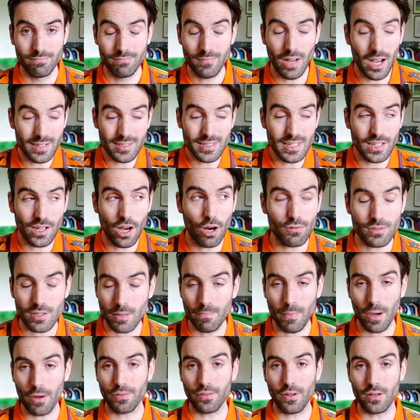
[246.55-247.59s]
I see goals in
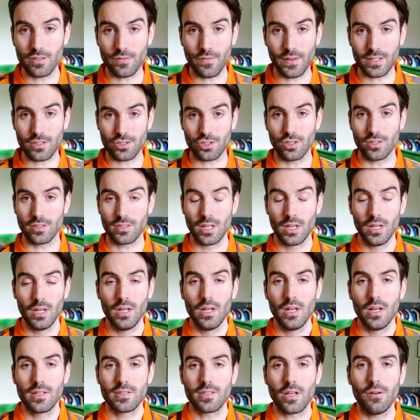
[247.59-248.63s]
both those fixtures.
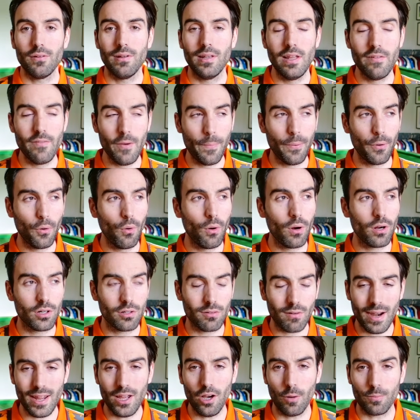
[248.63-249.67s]
So Liverpool,
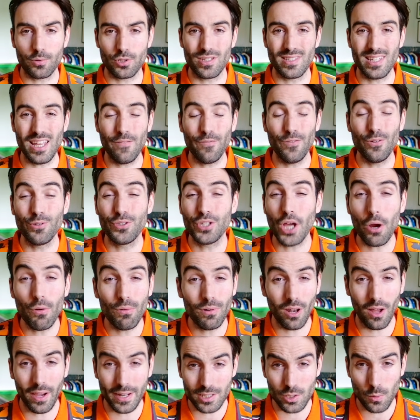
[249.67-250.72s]
great options. If you don't
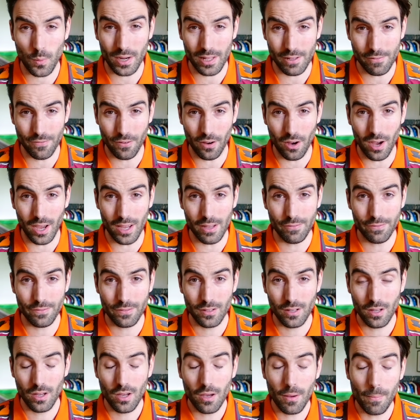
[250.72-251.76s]
like 25,
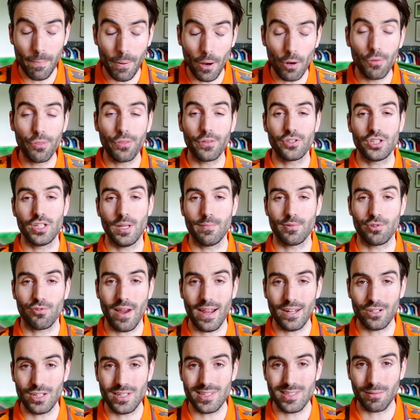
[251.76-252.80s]
both the chip
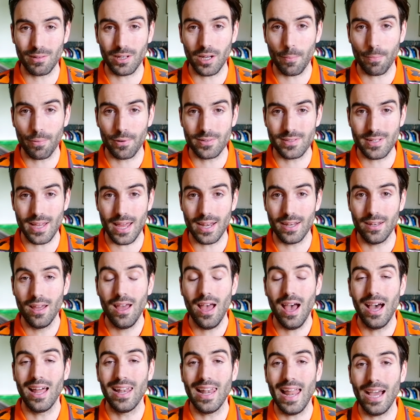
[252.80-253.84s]
strategies I'm going to present
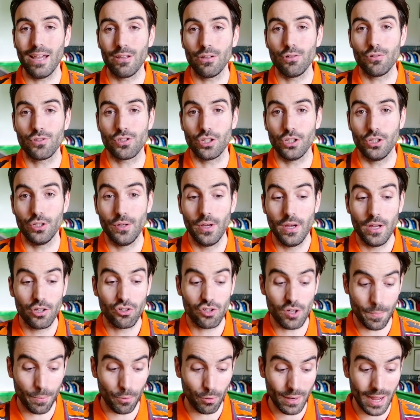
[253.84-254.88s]
allow you to
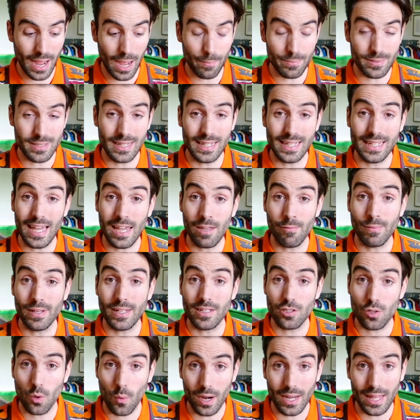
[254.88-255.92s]
triple captain in game week
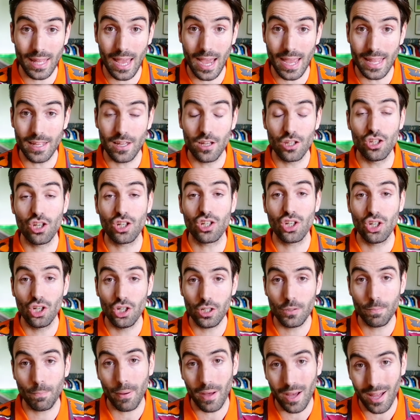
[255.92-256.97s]
28. You
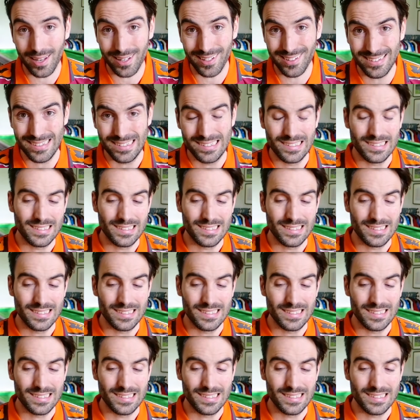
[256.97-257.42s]
could punt.